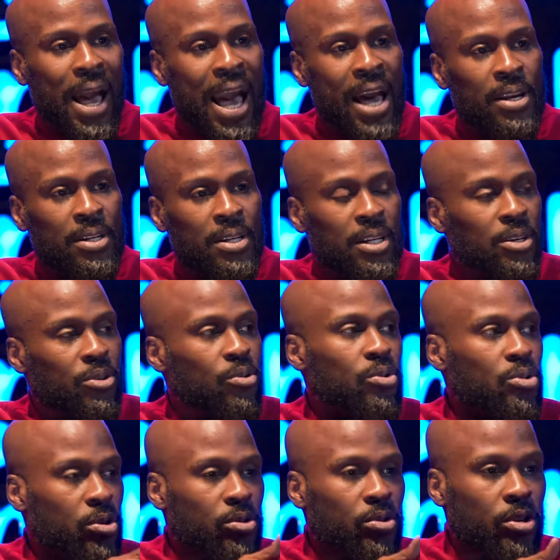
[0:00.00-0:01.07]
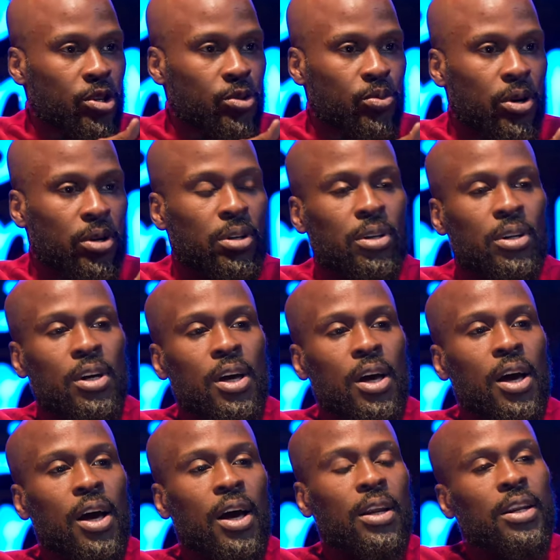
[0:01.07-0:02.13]
Andy, who's also his brother,
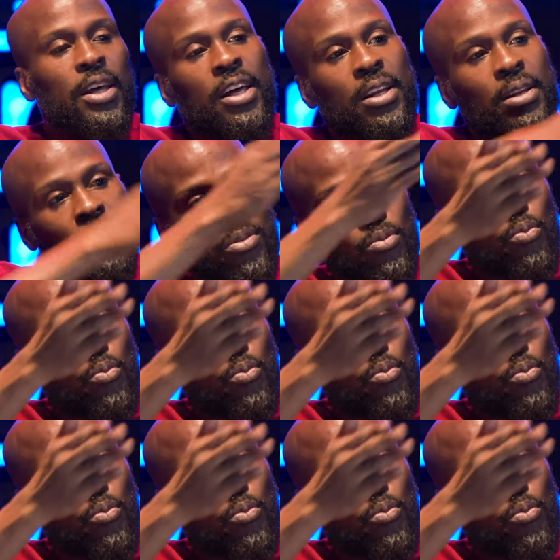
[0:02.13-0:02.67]
and then